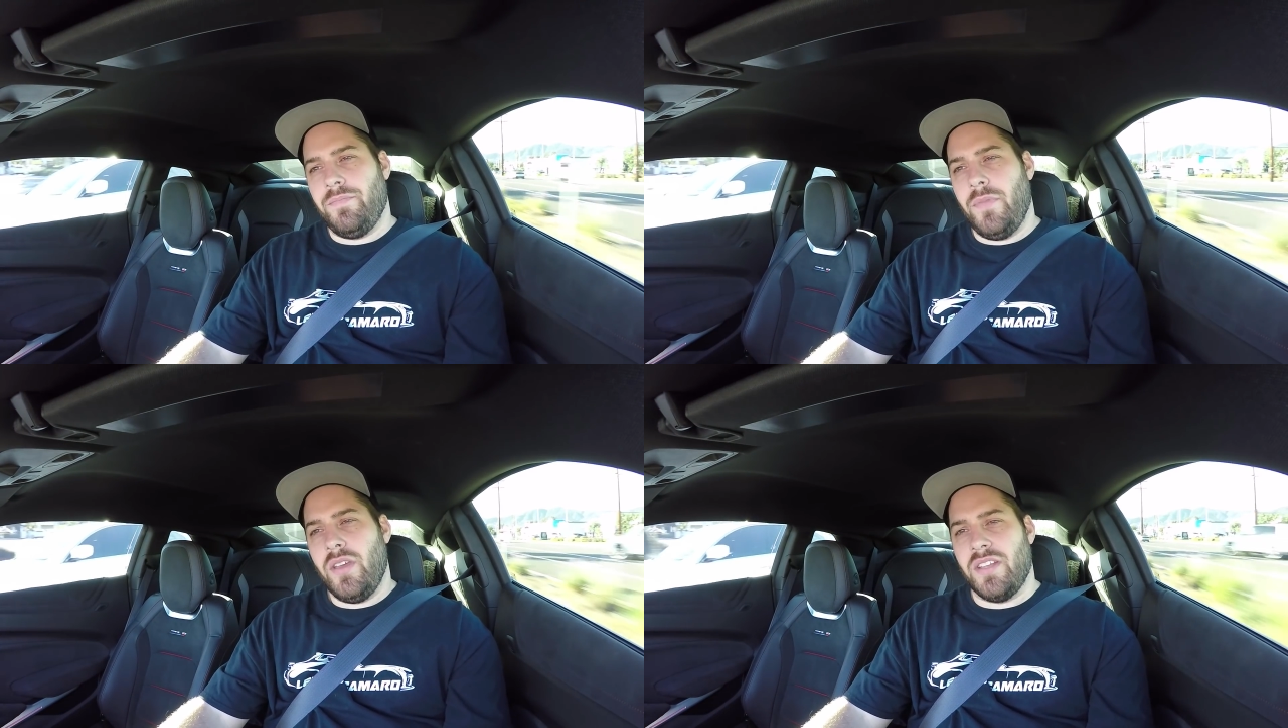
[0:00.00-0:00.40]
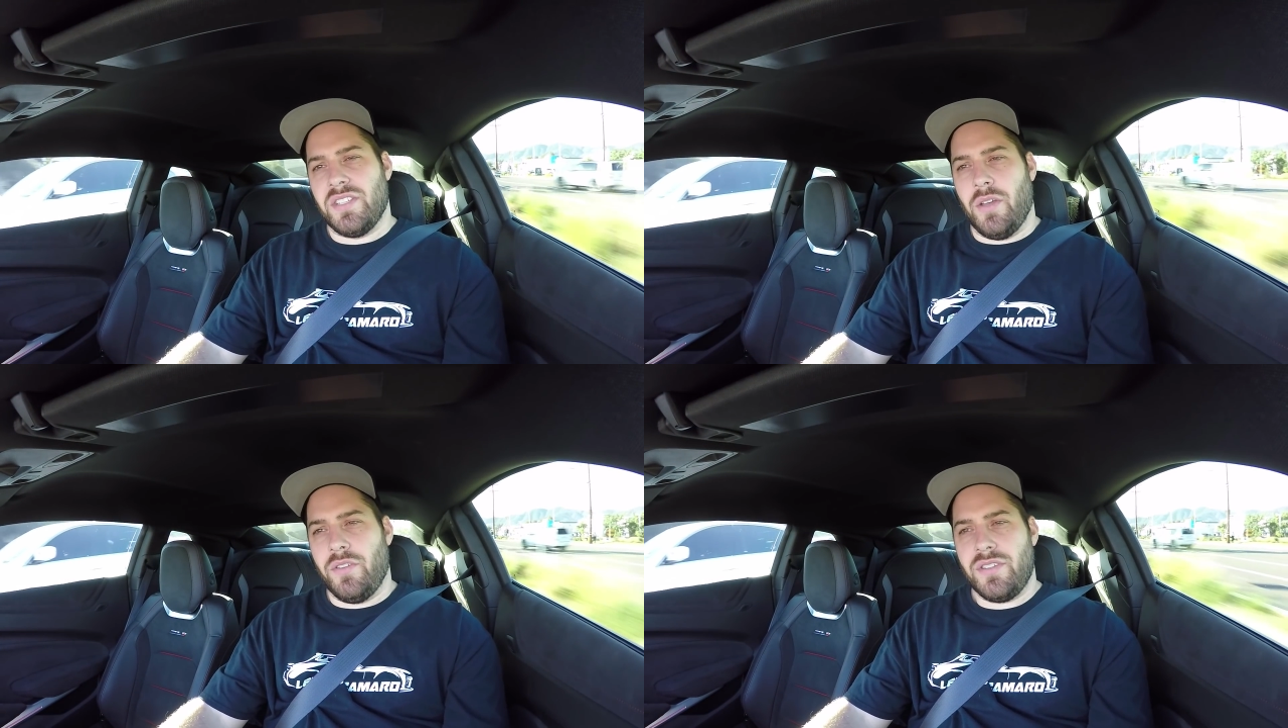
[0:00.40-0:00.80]
you guys
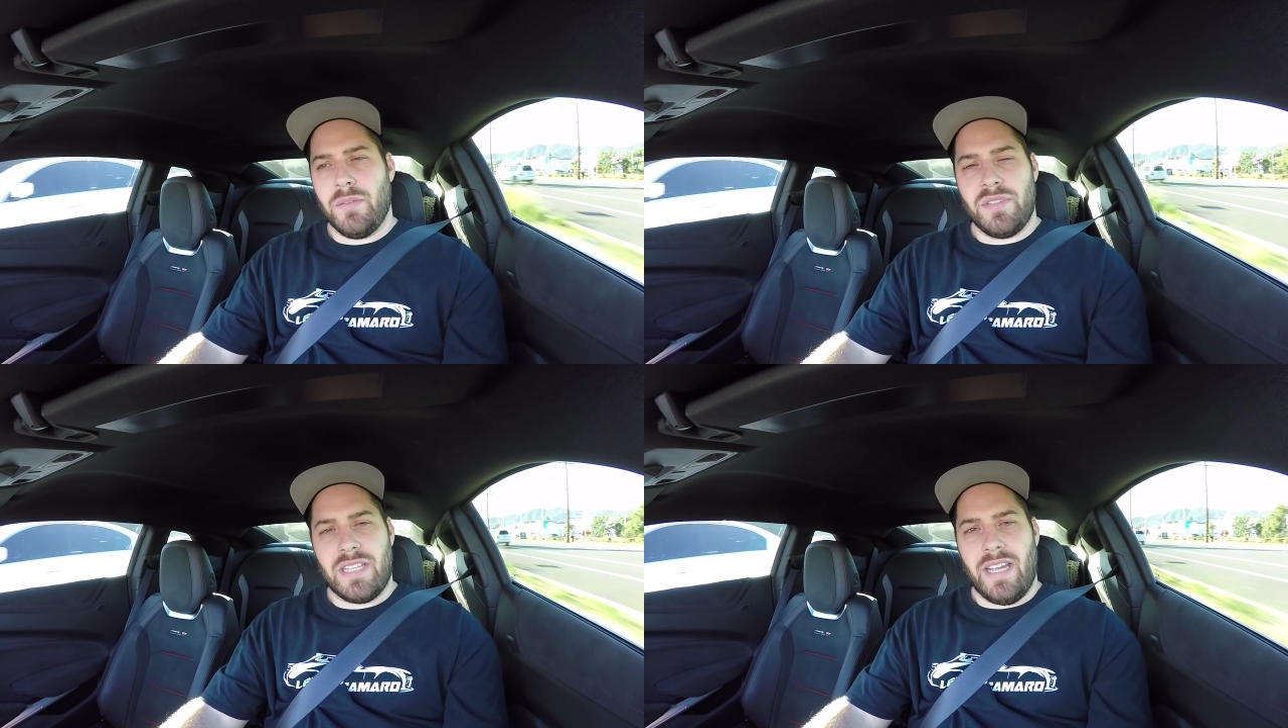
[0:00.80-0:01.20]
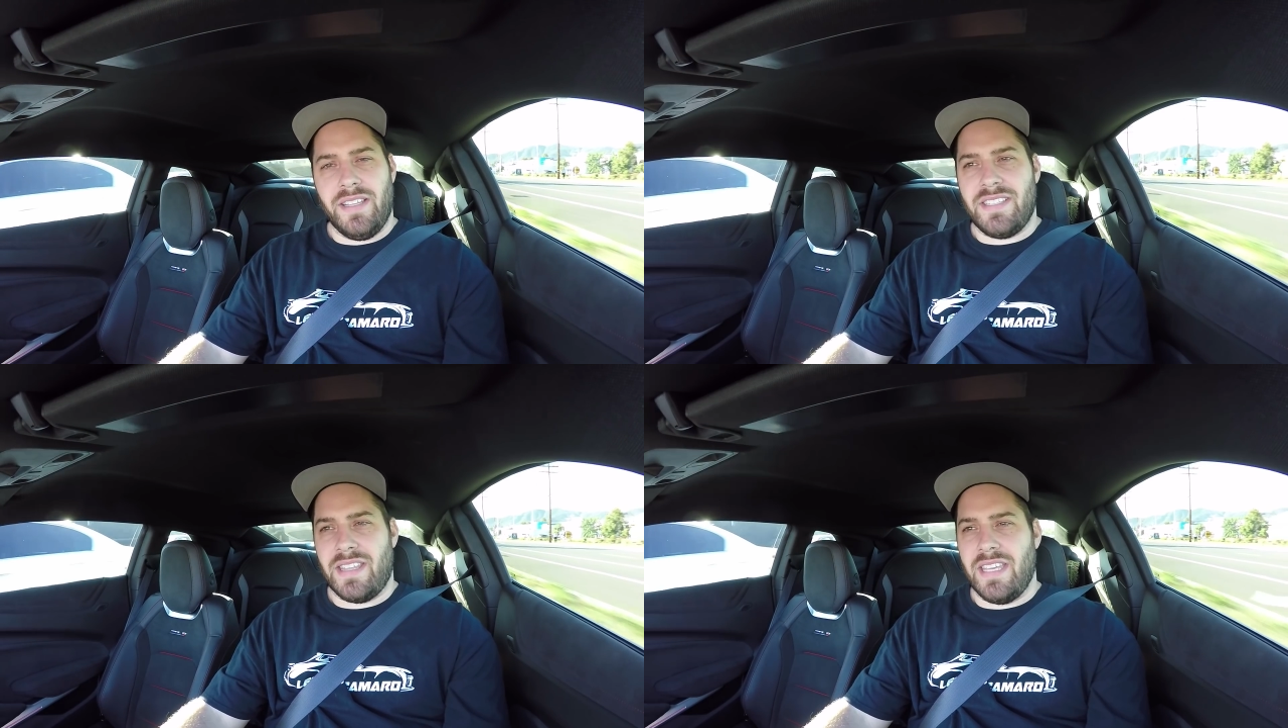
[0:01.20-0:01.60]
know there's some
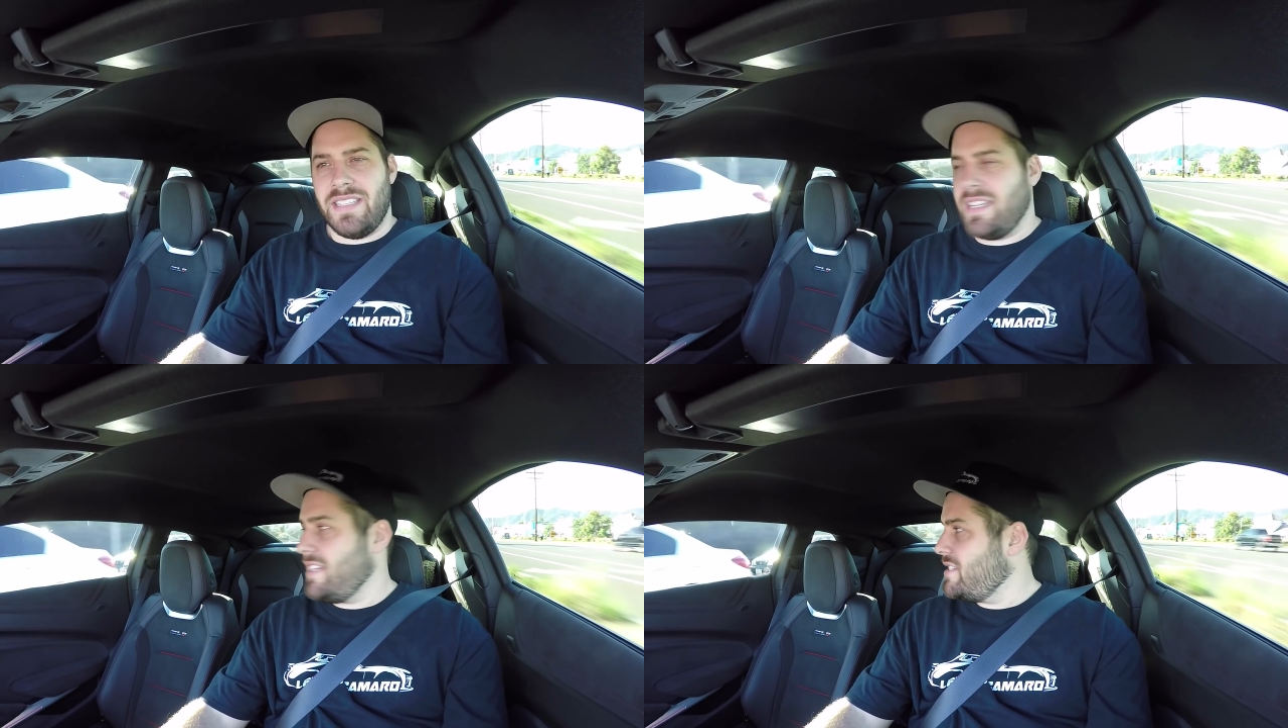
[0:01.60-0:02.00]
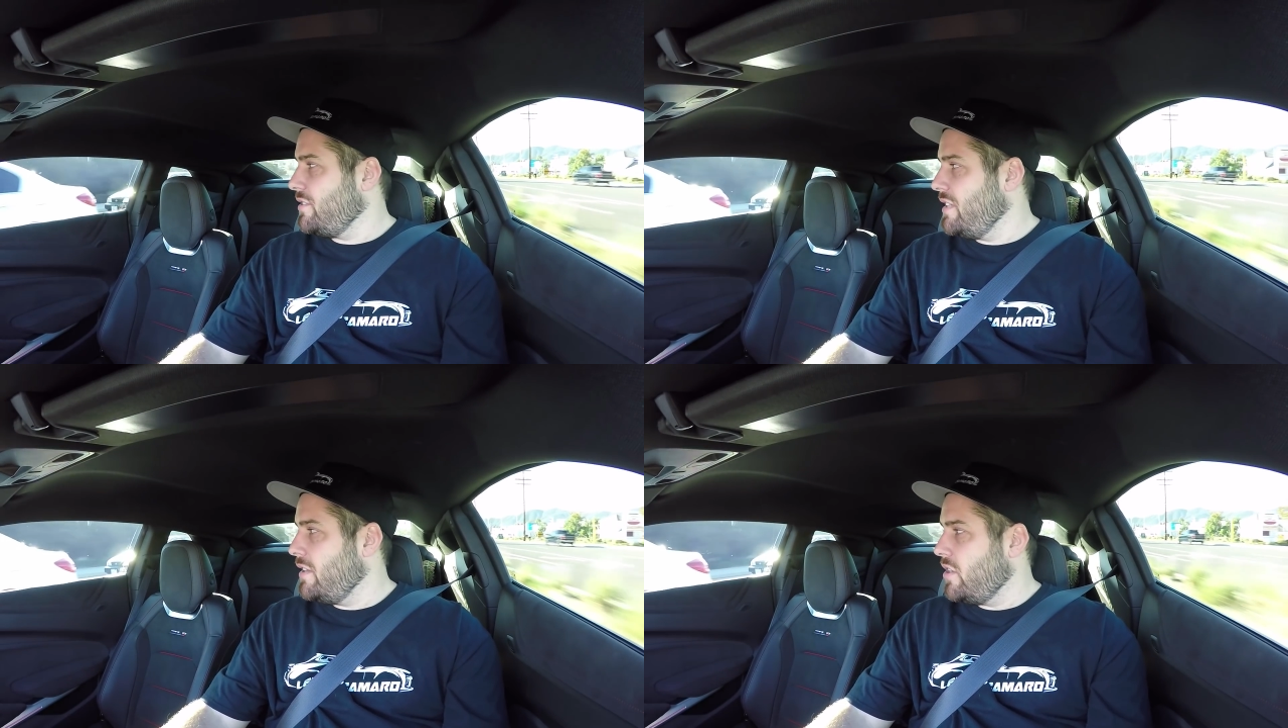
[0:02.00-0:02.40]
stylistic things that I
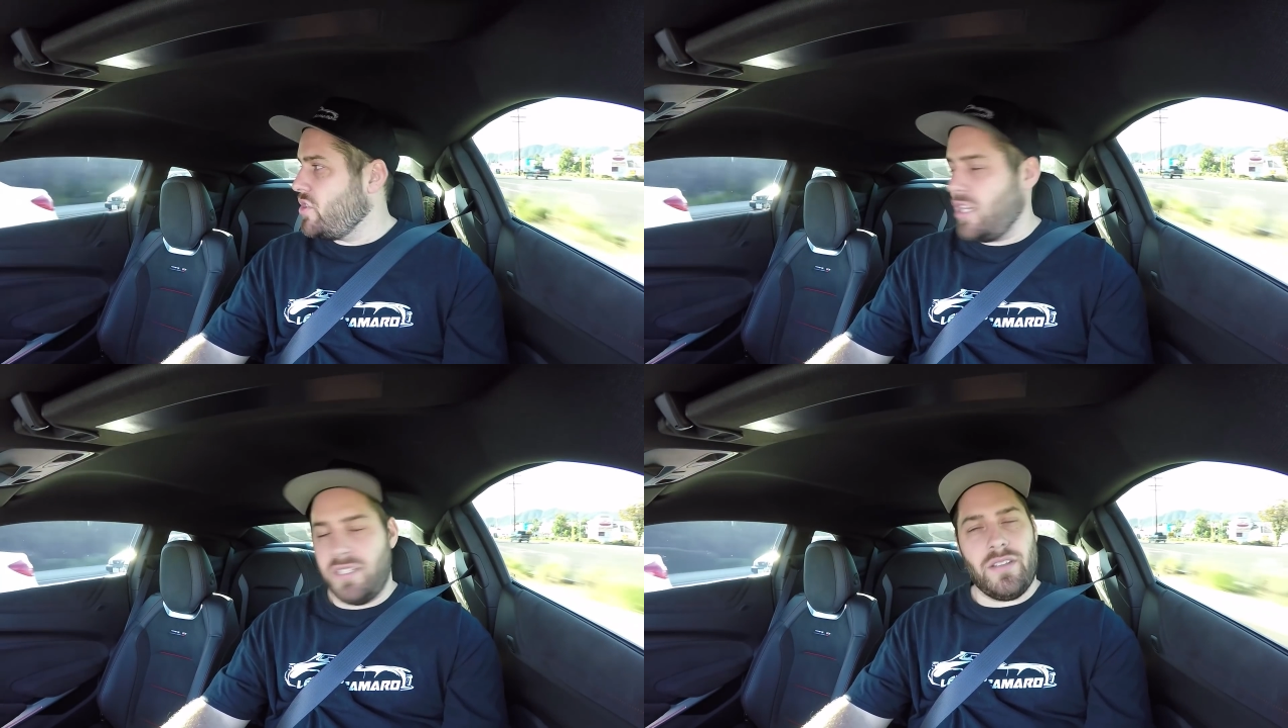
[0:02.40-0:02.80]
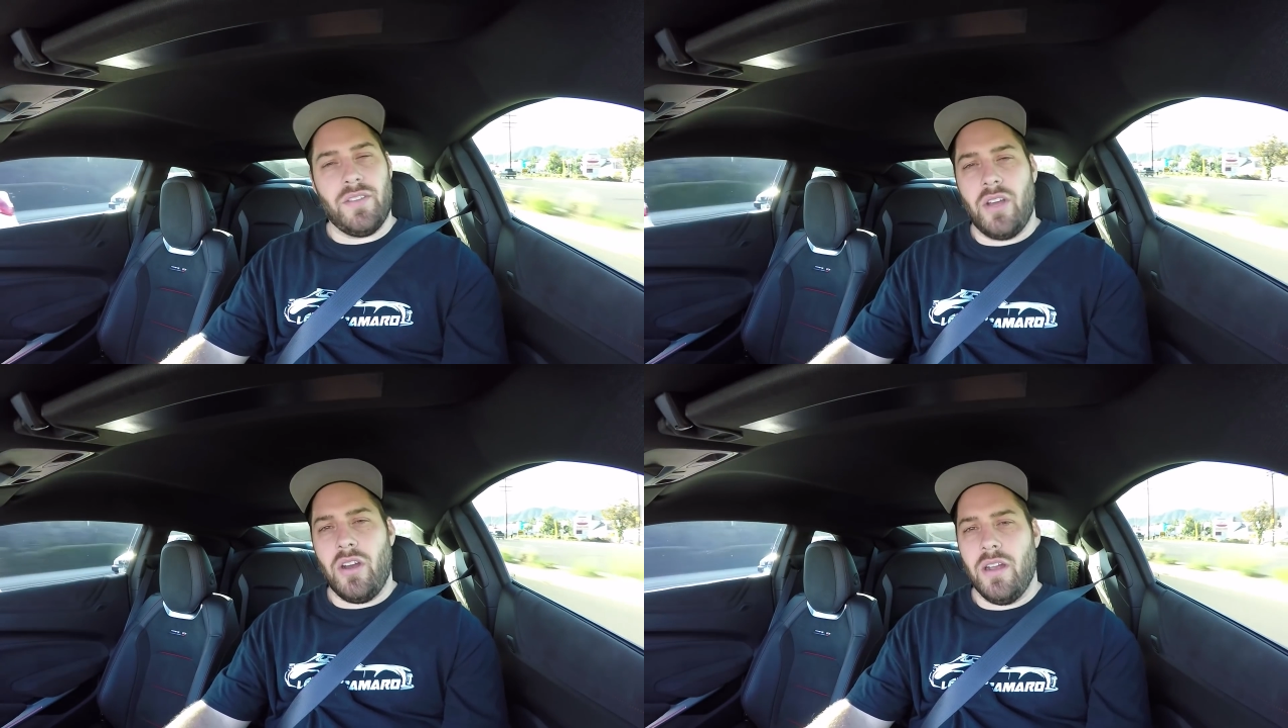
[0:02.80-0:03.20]
still need to adjust on
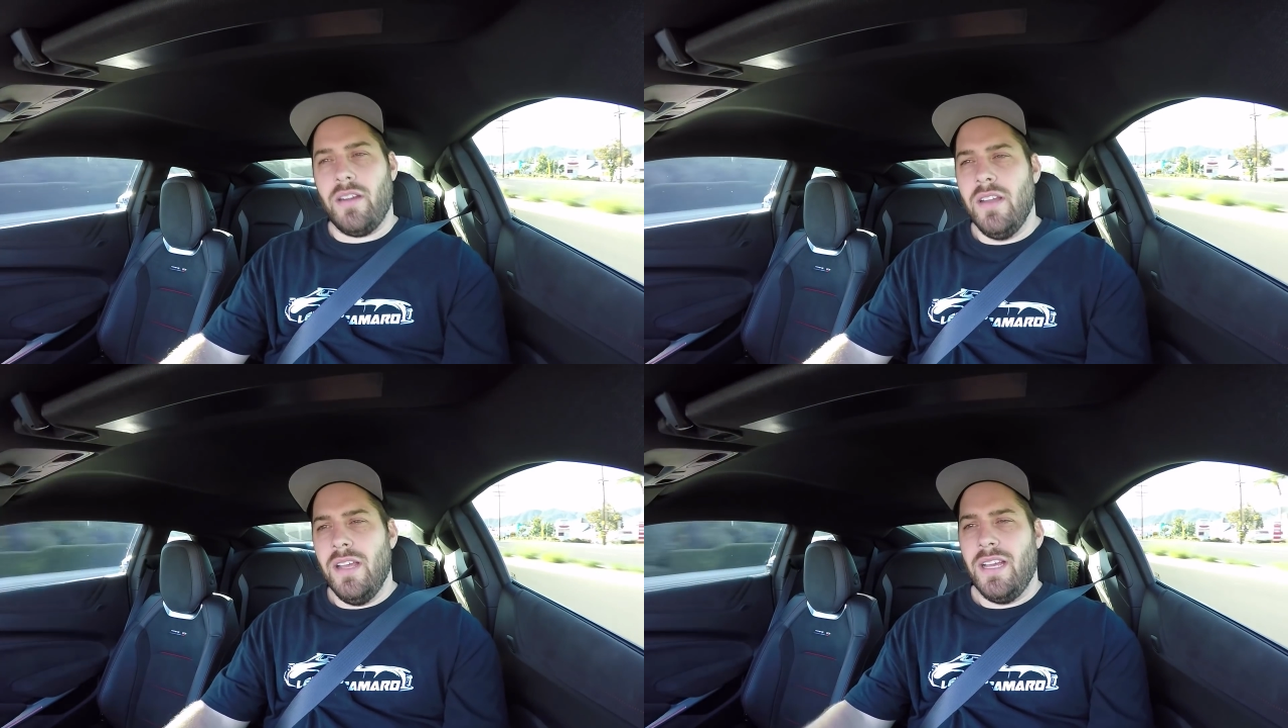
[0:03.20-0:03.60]
the car.